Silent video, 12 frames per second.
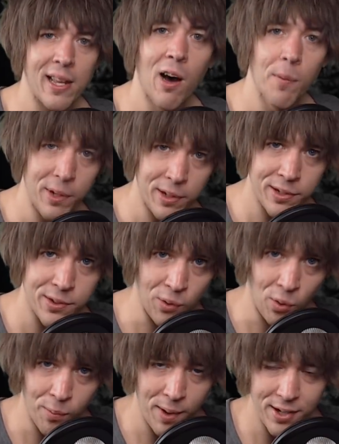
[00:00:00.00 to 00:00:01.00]
helmetless
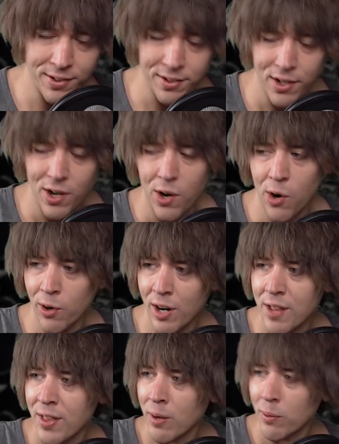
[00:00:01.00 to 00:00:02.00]
Golbez or anything.